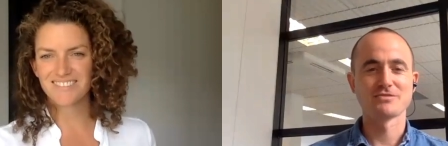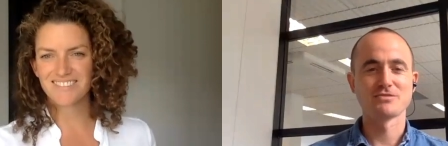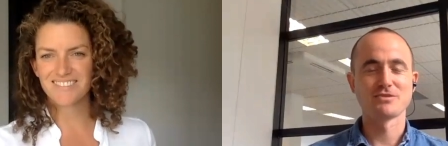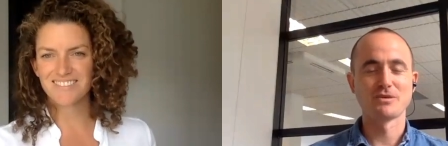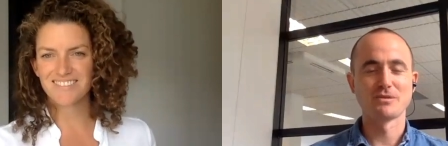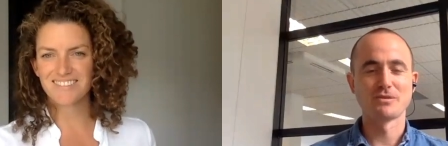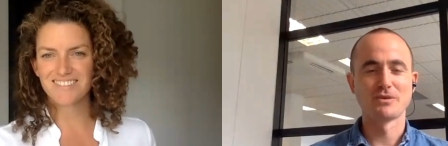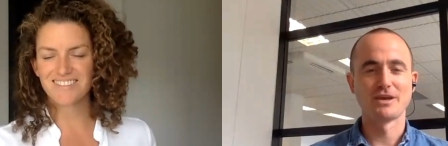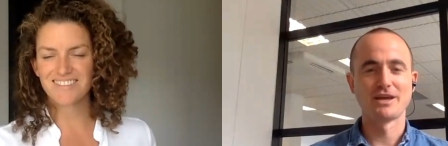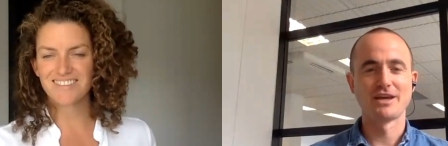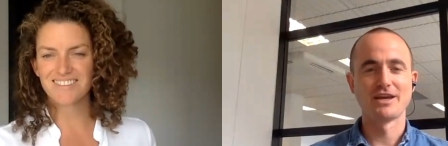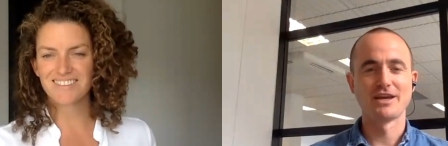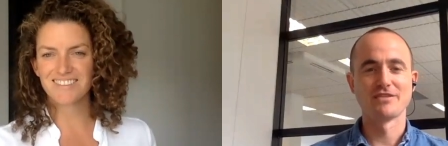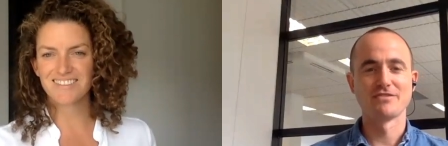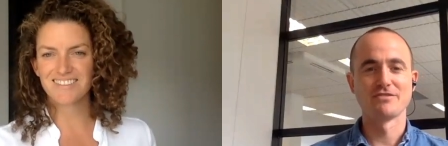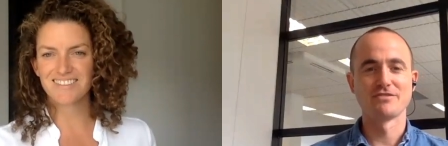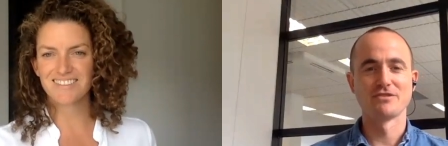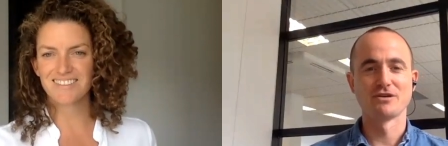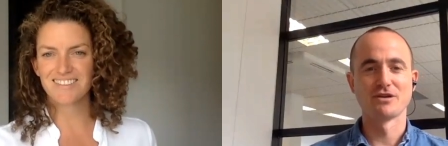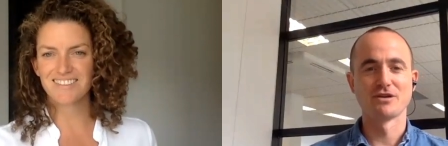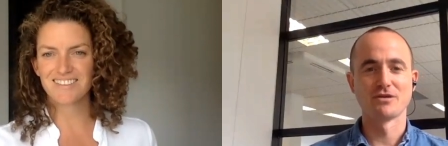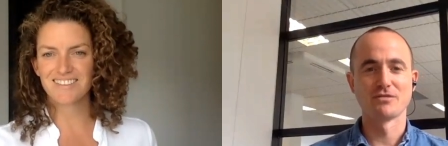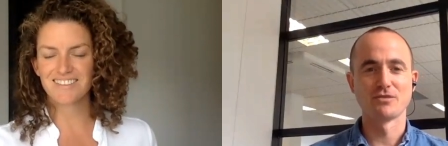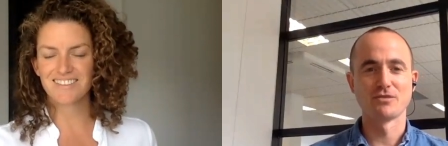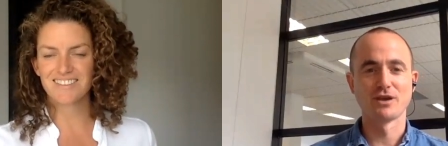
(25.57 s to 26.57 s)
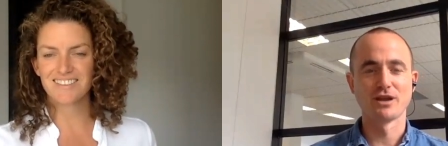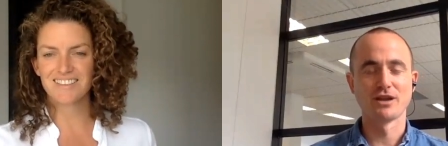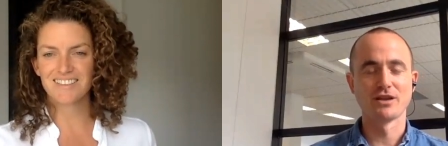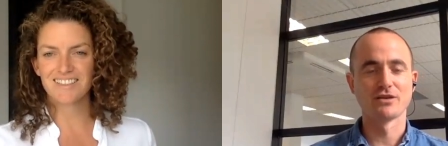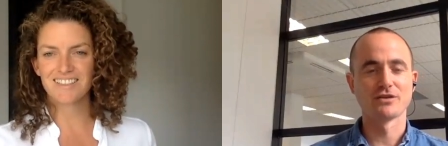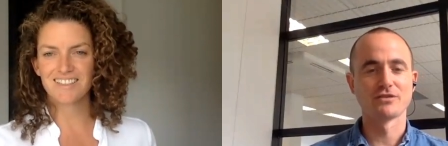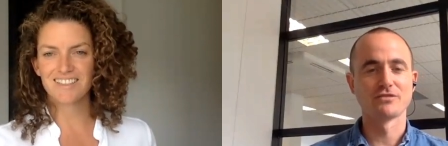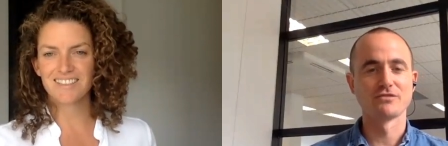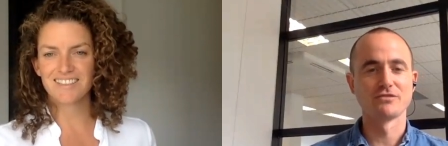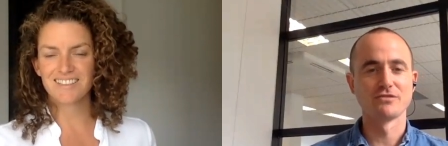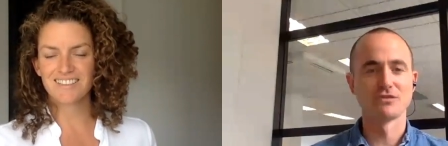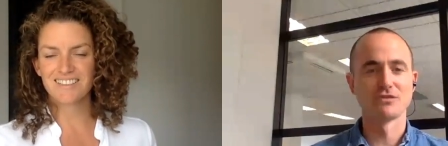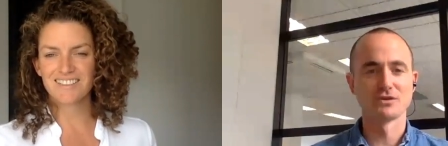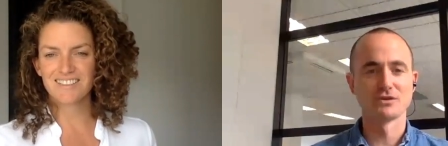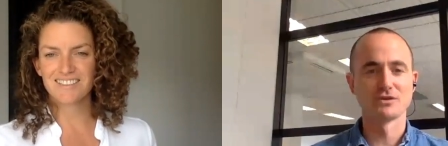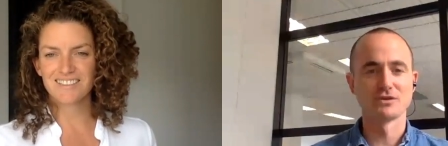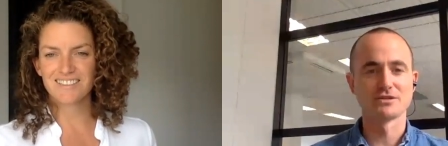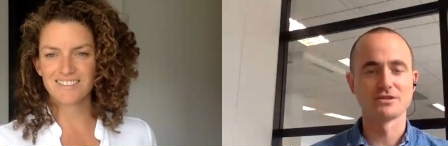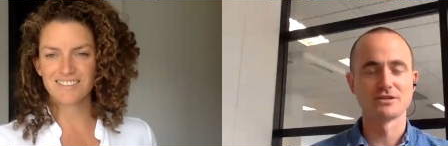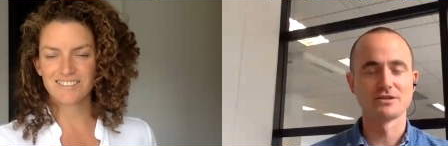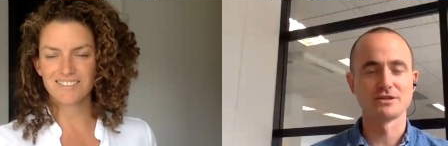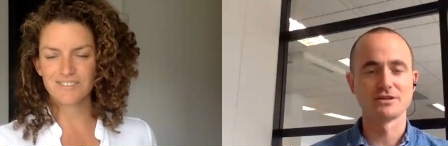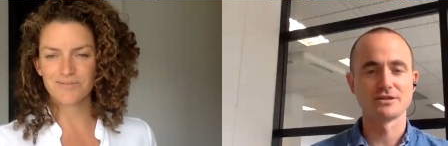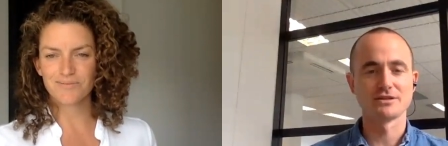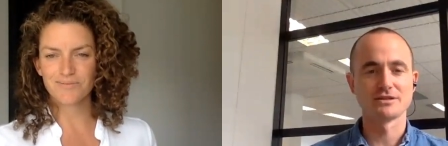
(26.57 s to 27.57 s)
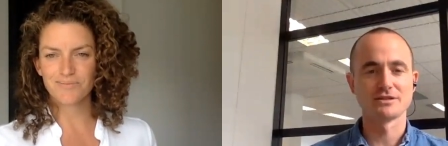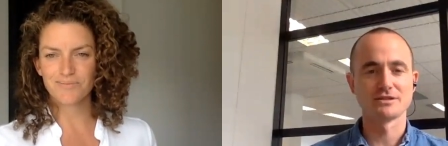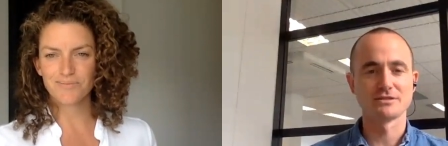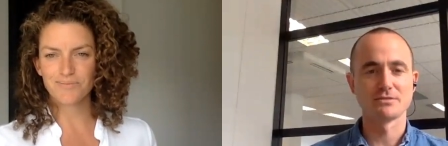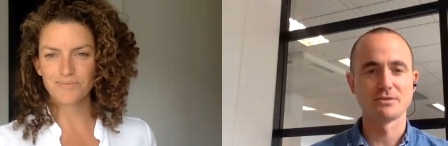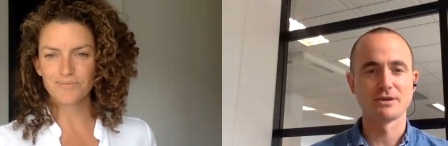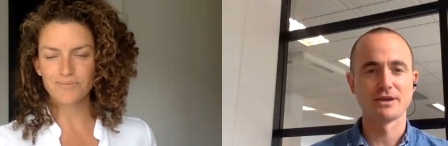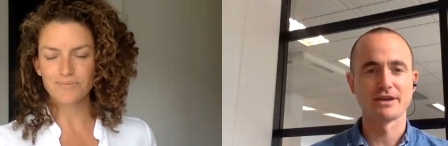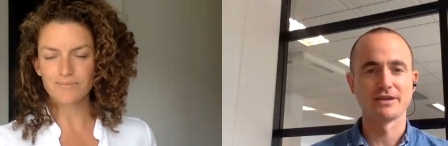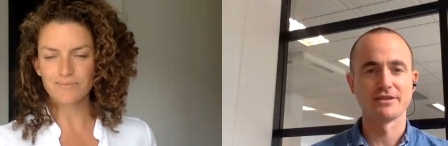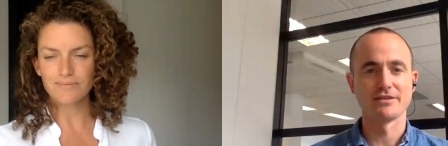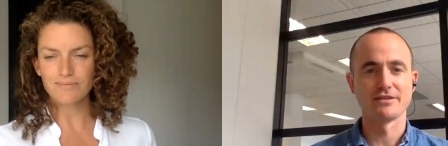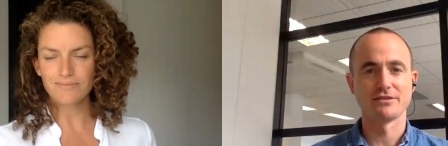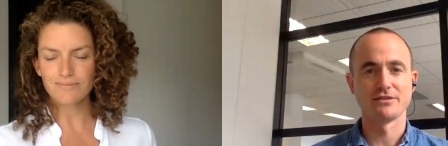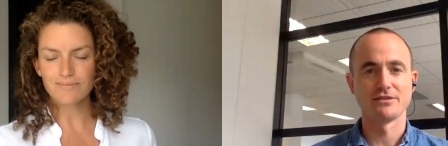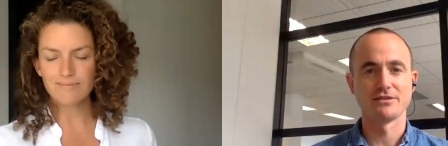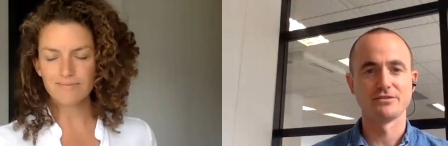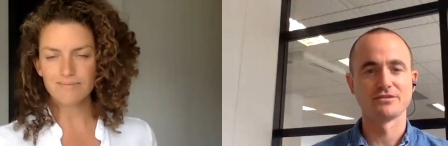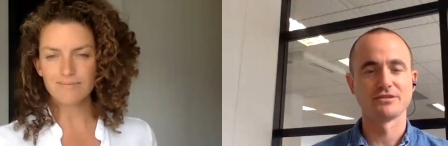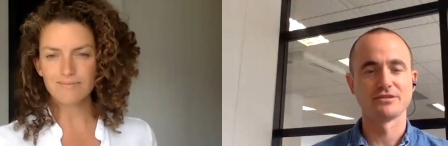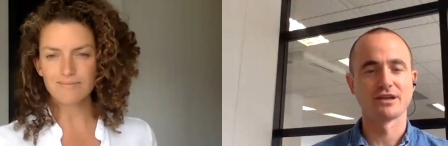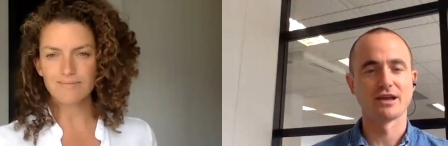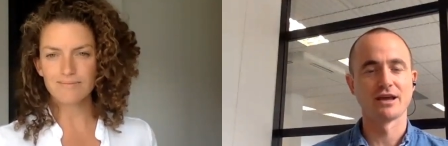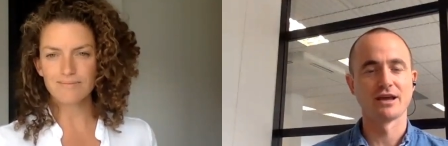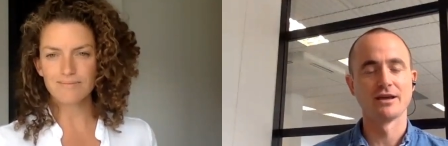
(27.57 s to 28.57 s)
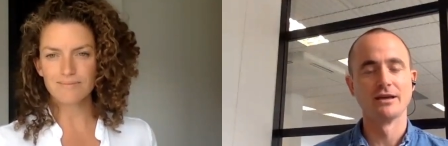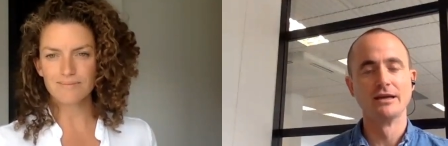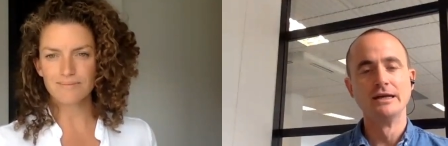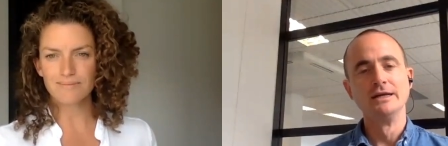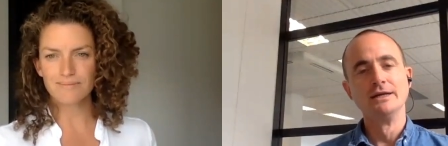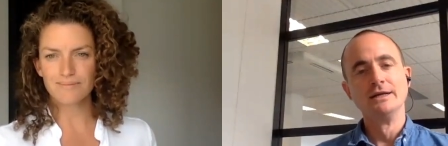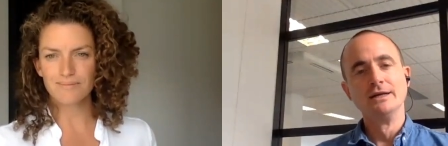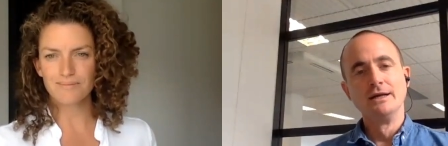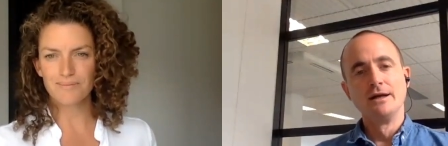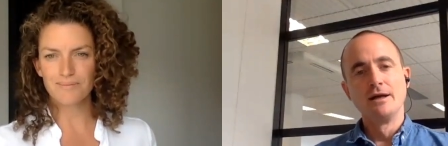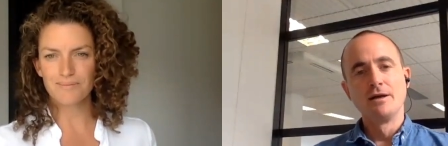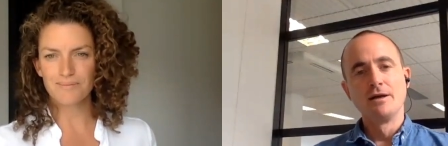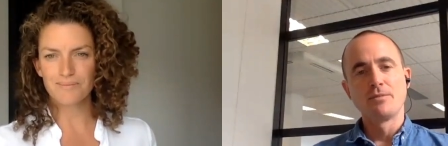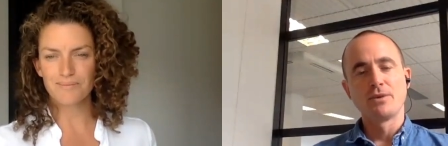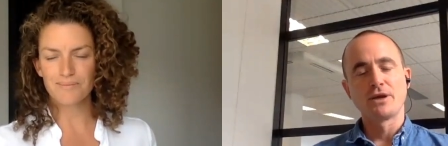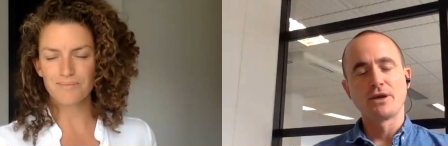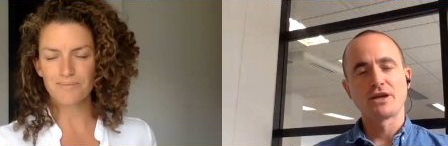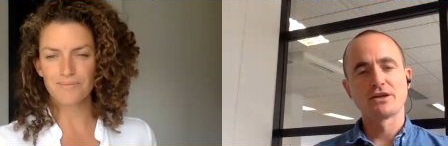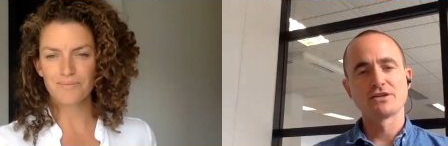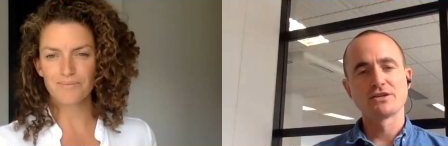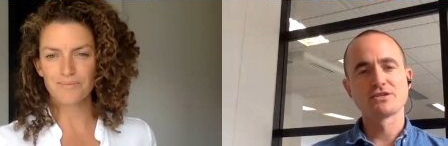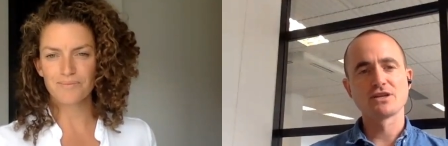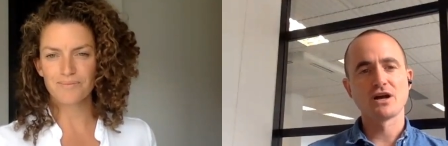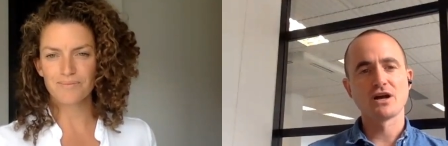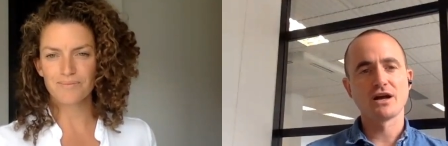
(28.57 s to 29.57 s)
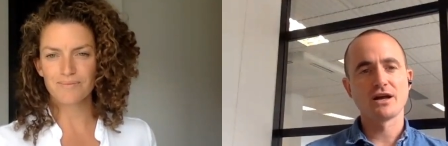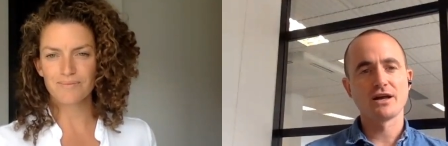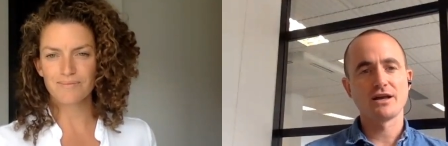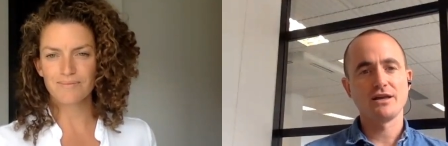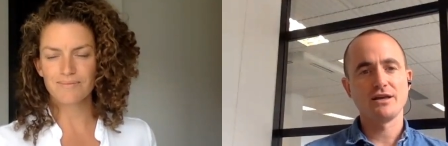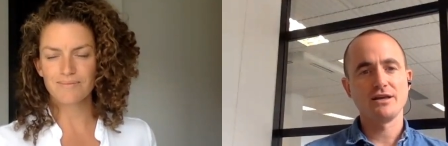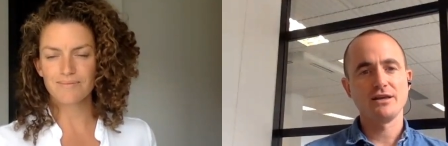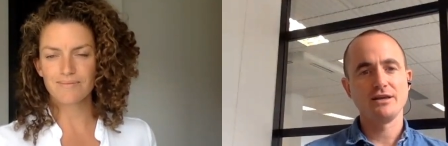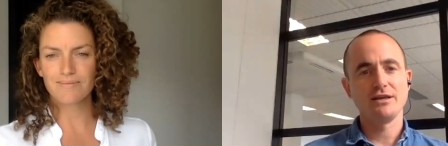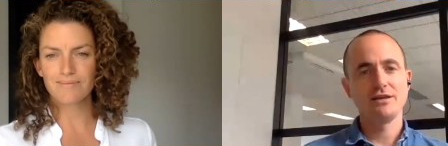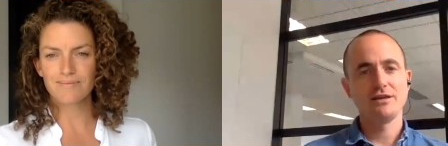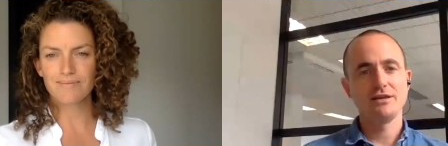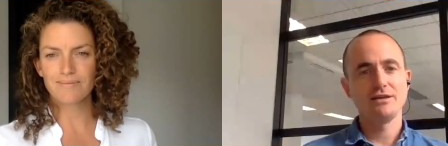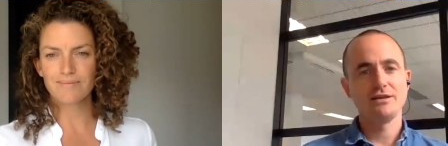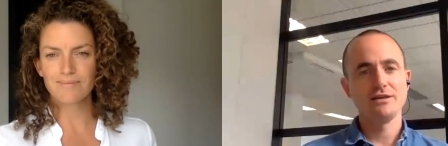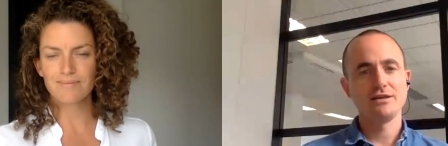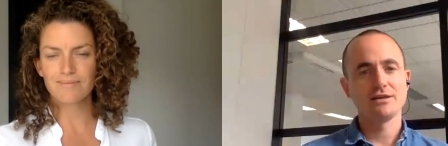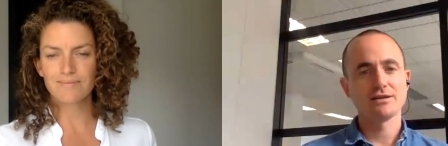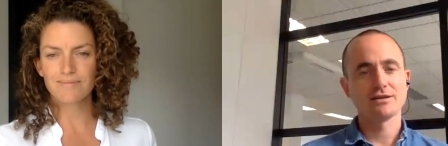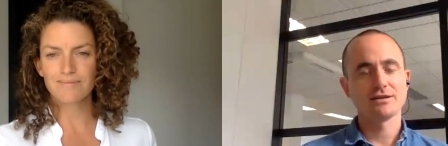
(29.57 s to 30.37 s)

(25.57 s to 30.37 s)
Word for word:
Speaker 1: what we're here for. I'm really looking forward to, to speaking to you today because I